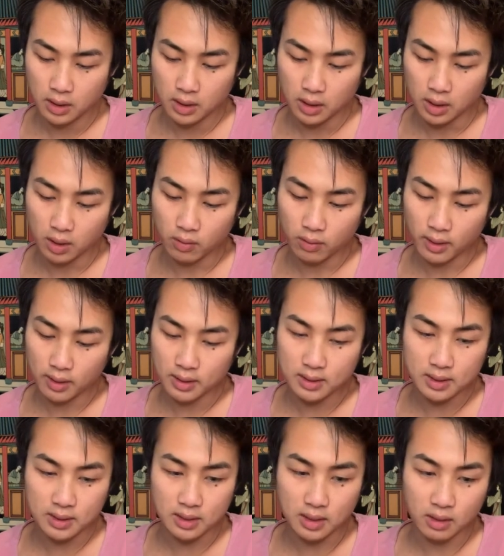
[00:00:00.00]
Aquarius
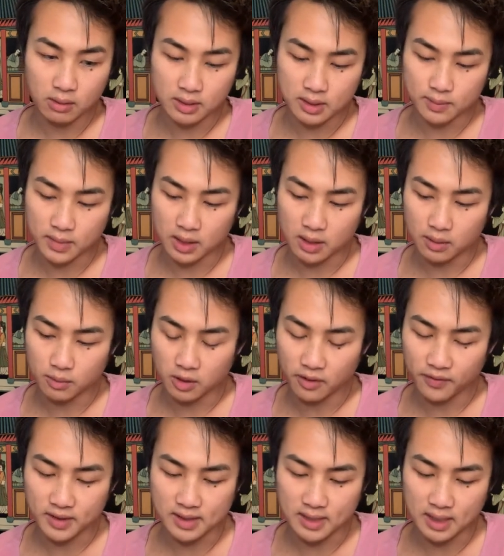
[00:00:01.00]
is always
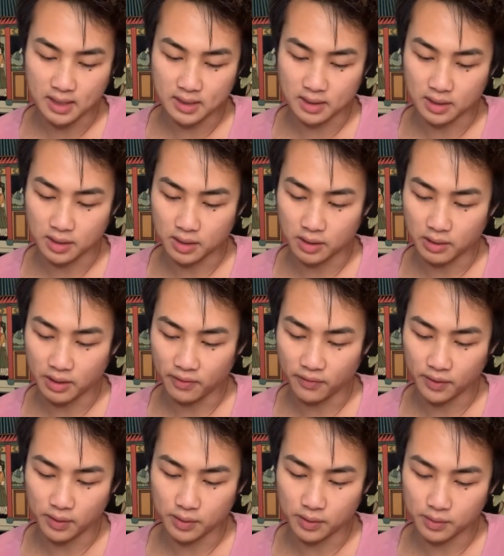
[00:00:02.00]
metamorphosizing though, I
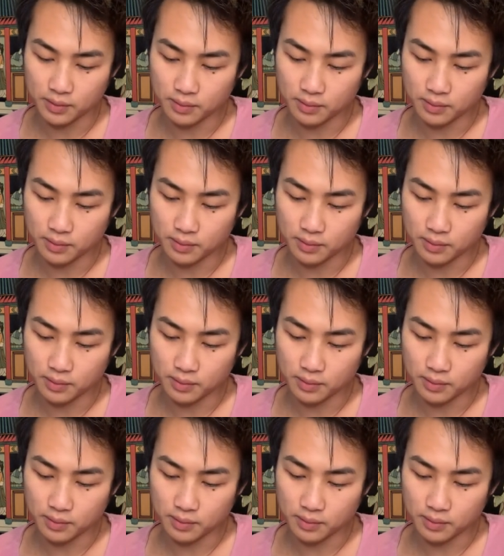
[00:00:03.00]
feel.